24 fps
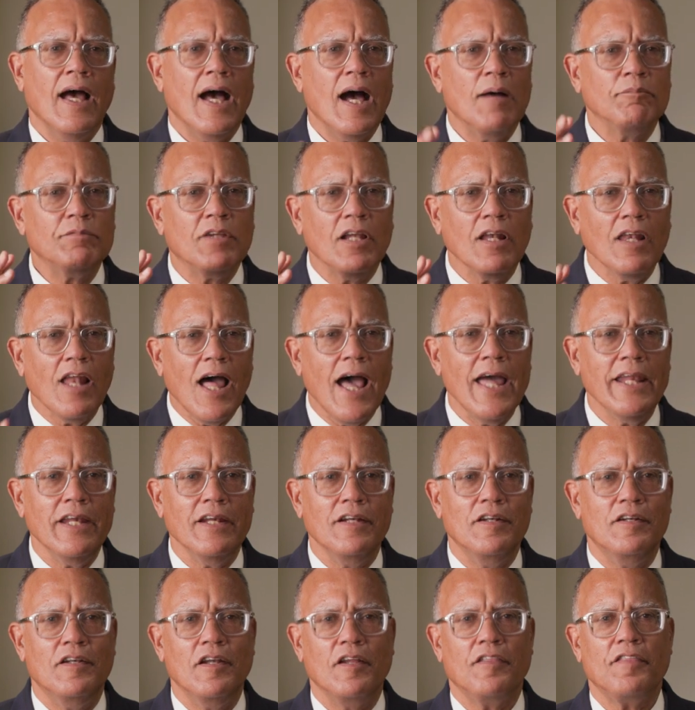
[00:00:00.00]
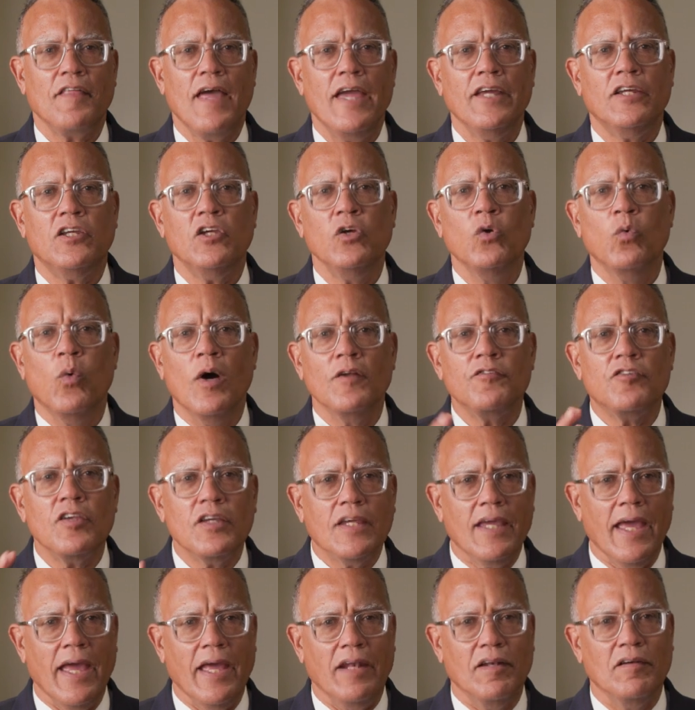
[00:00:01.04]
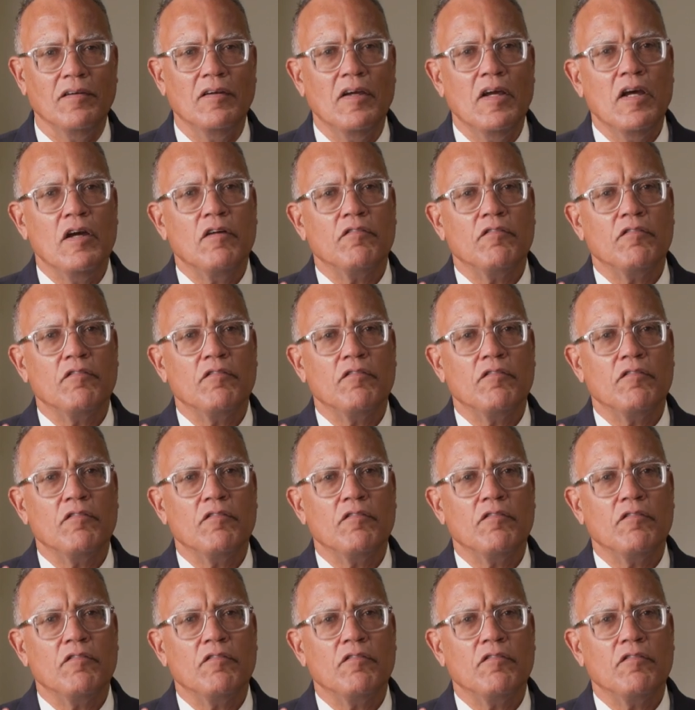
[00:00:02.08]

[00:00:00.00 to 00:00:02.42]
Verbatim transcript: I'm delighted to thank you once again